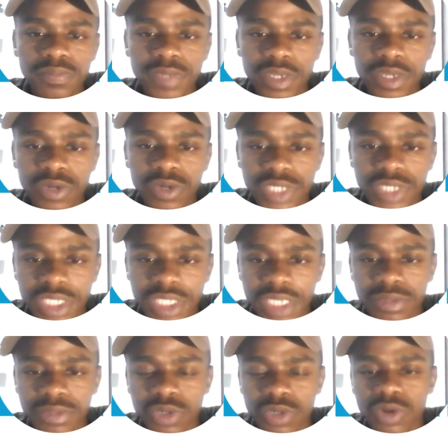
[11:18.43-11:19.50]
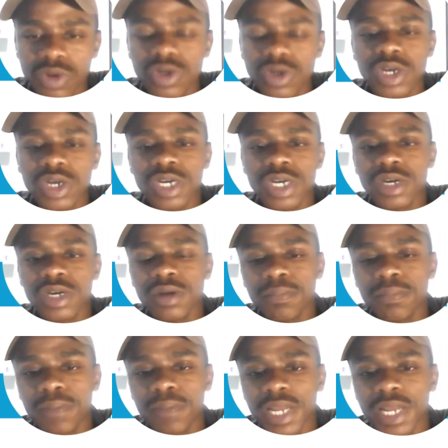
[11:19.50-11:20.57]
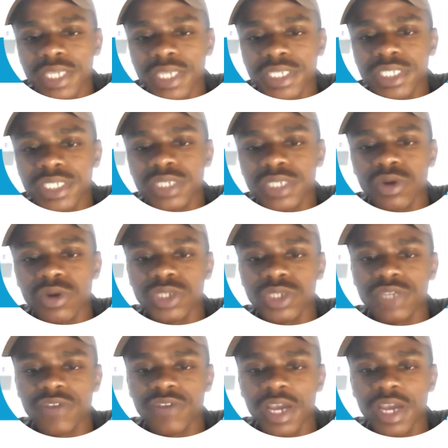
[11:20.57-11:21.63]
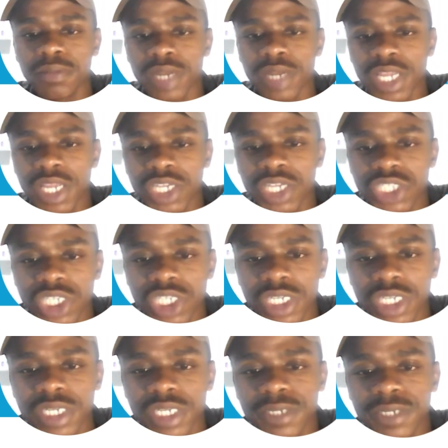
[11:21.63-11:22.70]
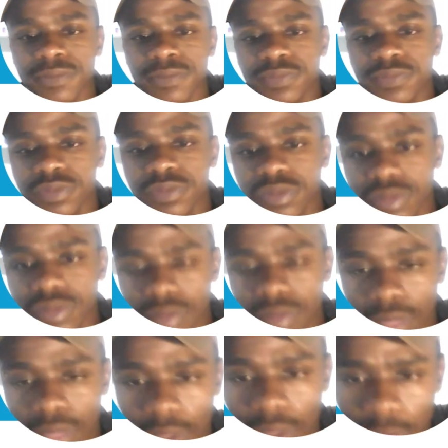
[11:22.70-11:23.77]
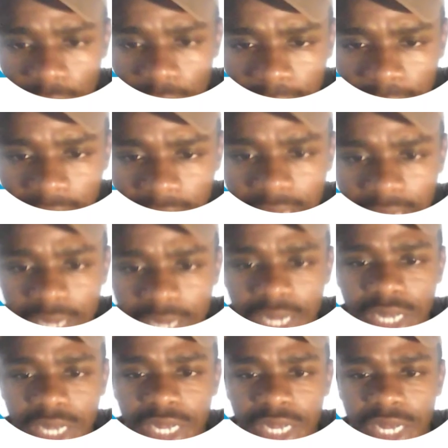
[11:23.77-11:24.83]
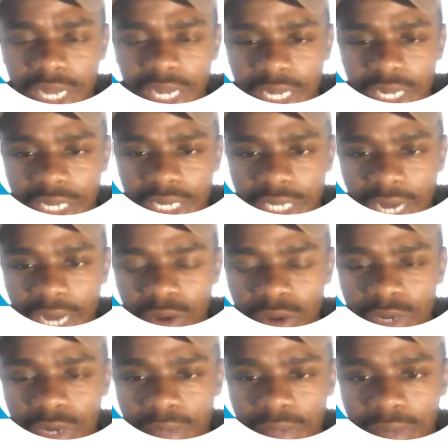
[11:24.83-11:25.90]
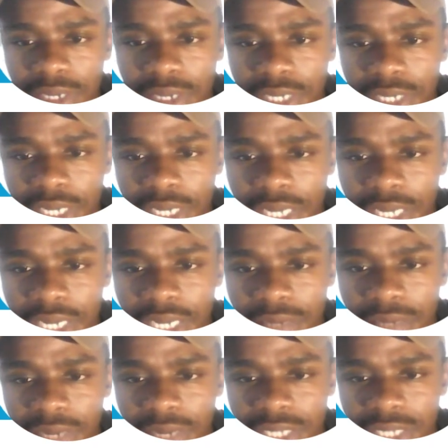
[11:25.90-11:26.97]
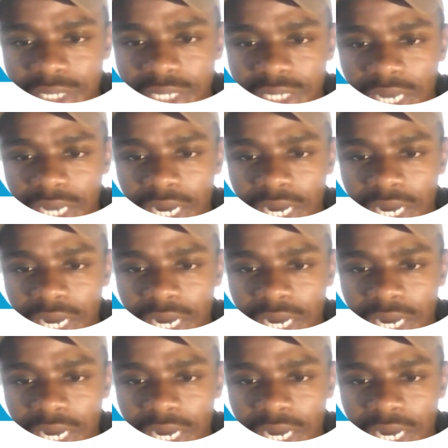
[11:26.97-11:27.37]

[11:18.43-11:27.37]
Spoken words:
ecosystems or places. We also have hibernation, whereby now the animals